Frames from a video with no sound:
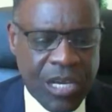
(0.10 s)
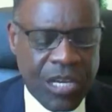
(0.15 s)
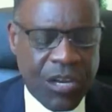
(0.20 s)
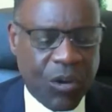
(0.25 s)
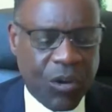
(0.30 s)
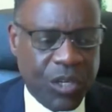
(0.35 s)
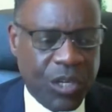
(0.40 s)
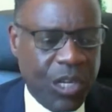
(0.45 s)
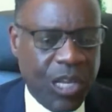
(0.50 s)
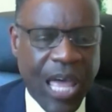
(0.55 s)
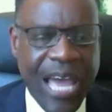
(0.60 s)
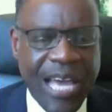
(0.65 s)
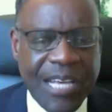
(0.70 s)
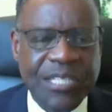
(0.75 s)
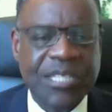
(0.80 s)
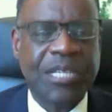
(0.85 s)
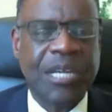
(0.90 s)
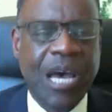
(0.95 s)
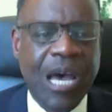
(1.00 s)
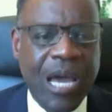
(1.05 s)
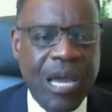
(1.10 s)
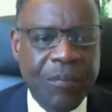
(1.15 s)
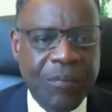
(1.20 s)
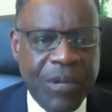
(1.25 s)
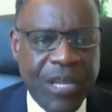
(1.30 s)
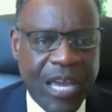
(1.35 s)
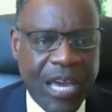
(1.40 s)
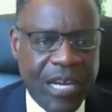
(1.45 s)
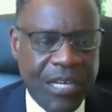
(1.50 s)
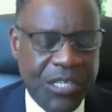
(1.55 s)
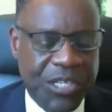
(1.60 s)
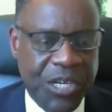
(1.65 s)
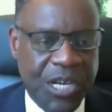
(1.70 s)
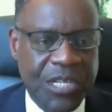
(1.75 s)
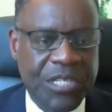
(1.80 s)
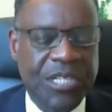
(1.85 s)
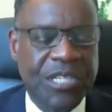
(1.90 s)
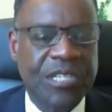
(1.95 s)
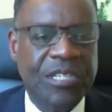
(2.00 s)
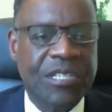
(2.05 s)
The last time we had a
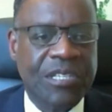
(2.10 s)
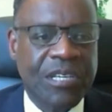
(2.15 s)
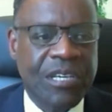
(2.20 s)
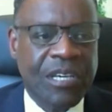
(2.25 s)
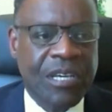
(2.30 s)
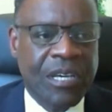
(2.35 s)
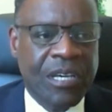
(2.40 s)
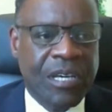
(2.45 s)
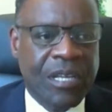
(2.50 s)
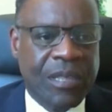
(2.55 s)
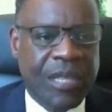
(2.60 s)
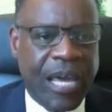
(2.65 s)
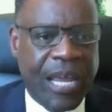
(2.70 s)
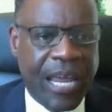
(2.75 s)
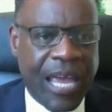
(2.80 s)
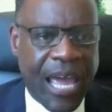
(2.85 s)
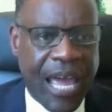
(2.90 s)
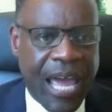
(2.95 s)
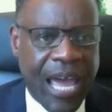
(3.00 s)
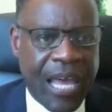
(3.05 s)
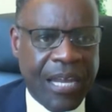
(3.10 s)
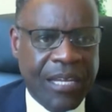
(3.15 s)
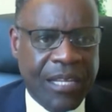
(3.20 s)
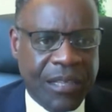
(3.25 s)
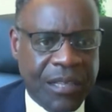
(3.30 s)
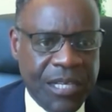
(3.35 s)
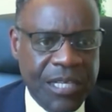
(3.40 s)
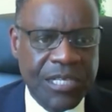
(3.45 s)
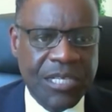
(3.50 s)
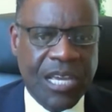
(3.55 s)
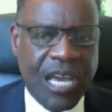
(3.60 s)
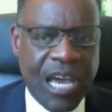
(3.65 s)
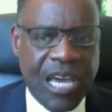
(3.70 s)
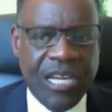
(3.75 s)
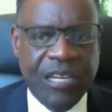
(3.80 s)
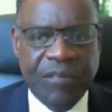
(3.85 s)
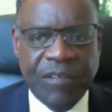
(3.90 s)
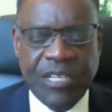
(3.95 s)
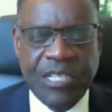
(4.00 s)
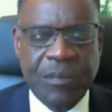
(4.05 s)
justice that had this
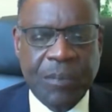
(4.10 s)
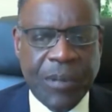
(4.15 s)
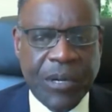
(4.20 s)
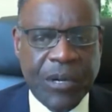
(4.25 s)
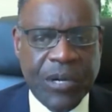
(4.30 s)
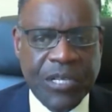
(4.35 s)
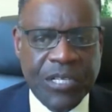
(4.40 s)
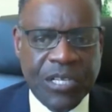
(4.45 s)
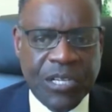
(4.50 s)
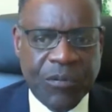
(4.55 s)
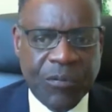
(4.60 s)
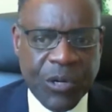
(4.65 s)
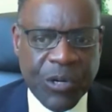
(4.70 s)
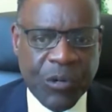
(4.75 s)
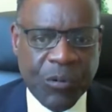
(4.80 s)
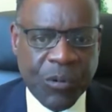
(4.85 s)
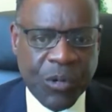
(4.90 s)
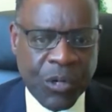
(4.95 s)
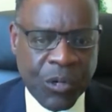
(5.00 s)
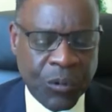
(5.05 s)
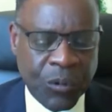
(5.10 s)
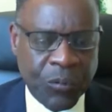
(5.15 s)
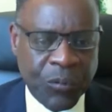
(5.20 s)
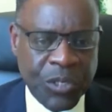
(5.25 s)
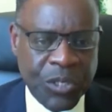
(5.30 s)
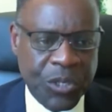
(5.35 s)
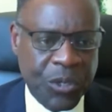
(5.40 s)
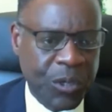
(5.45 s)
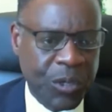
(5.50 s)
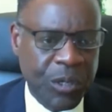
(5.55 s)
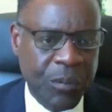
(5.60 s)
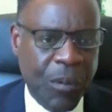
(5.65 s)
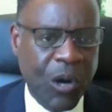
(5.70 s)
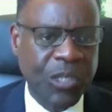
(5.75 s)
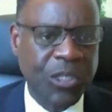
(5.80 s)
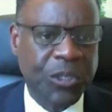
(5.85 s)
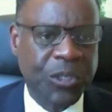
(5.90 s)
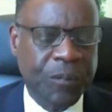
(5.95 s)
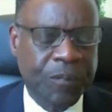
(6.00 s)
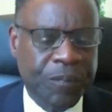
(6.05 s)
kind of experience in the real world was Thurgood
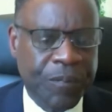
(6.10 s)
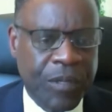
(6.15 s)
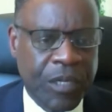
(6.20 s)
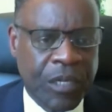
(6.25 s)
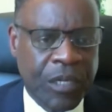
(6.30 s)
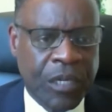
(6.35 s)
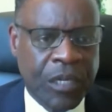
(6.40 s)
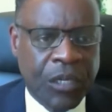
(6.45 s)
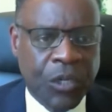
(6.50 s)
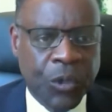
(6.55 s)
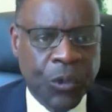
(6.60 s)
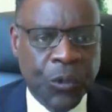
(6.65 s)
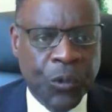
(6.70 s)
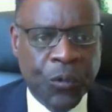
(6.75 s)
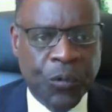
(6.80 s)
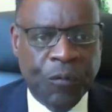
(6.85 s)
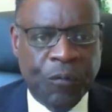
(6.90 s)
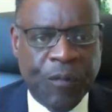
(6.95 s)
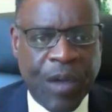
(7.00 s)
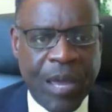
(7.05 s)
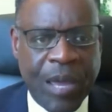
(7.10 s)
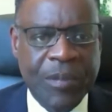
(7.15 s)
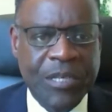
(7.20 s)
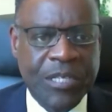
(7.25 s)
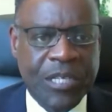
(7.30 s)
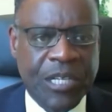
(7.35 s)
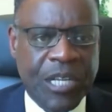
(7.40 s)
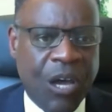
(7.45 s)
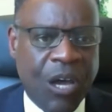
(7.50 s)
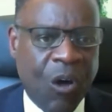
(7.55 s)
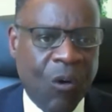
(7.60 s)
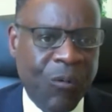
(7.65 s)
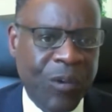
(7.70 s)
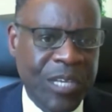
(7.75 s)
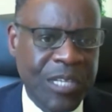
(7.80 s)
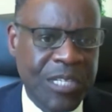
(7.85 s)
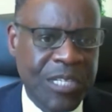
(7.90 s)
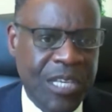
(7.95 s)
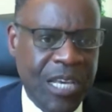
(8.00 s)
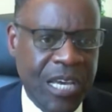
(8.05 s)
Marshall, who famously
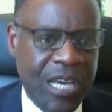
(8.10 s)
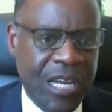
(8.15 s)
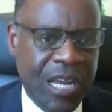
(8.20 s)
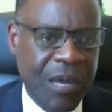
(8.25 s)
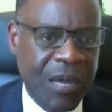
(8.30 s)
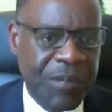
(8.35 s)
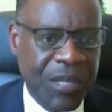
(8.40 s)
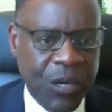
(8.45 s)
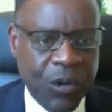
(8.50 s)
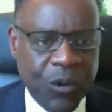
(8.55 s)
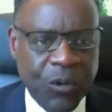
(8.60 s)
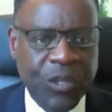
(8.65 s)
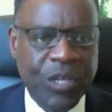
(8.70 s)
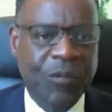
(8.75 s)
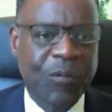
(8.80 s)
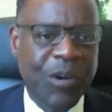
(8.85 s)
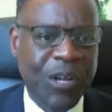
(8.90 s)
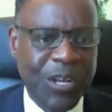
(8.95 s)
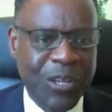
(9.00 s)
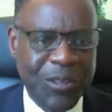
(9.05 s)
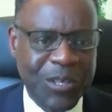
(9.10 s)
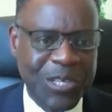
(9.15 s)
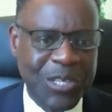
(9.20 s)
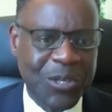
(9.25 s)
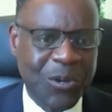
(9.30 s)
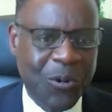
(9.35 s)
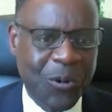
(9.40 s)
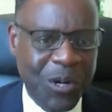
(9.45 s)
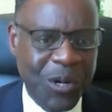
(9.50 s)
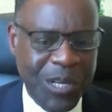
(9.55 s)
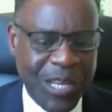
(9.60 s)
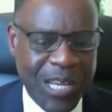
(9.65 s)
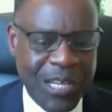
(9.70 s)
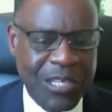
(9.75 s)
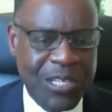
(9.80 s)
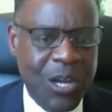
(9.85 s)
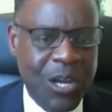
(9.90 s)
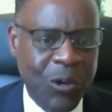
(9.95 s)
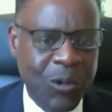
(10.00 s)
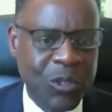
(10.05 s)
always said, "I'm the only one on this court
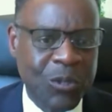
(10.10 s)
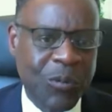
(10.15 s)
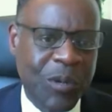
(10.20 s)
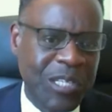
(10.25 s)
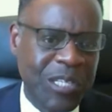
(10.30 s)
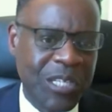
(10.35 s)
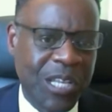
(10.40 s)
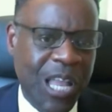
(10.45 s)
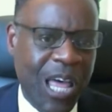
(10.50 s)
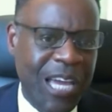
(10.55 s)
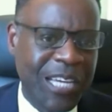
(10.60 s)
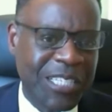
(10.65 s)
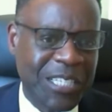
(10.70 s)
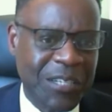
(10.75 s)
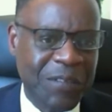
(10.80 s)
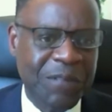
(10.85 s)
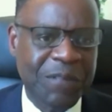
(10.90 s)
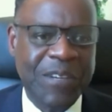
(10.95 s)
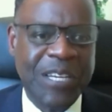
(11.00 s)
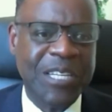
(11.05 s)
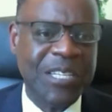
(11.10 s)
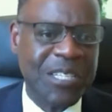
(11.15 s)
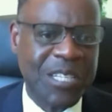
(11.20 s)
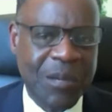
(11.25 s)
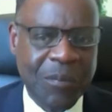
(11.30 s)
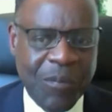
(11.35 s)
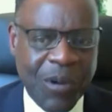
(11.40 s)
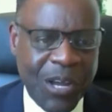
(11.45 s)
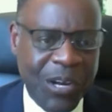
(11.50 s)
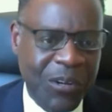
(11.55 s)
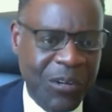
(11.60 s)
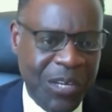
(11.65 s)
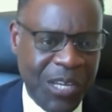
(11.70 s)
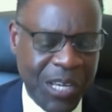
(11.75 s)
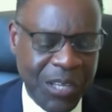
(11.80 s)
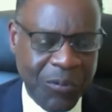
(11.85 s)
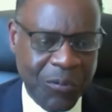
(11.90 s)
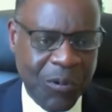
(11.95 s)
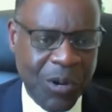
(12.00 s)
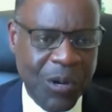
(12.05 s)
that knows what it's like to defend someone on
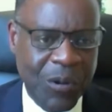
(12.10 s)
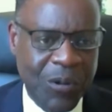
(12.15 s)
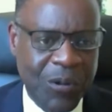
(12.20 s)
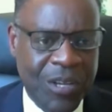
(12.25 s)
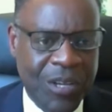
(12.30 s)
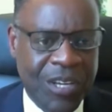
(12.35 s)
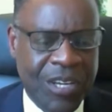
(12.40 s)
death row."